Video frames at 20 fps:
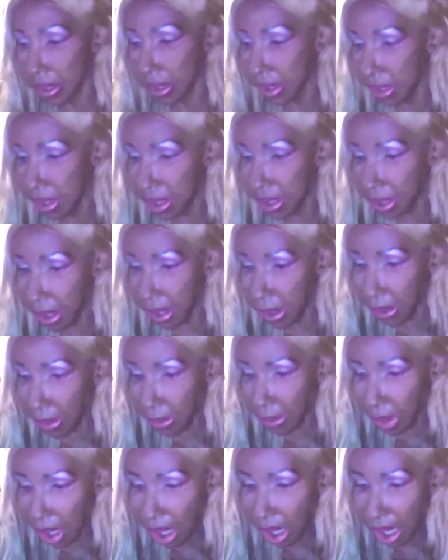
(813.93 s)

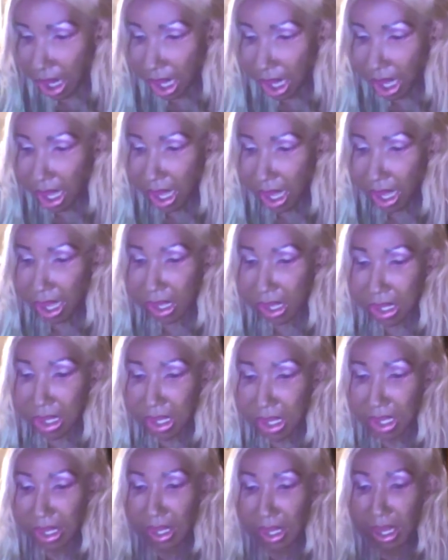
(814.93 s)
So
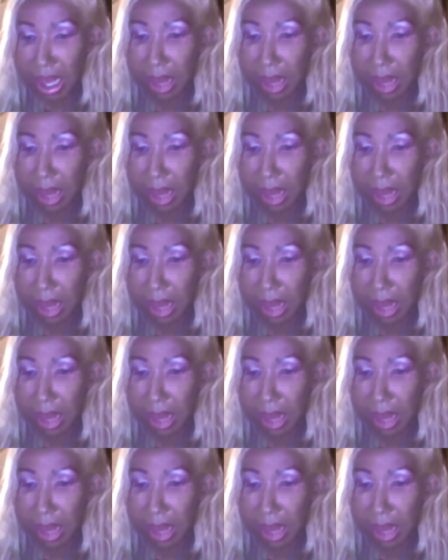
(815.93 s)
again,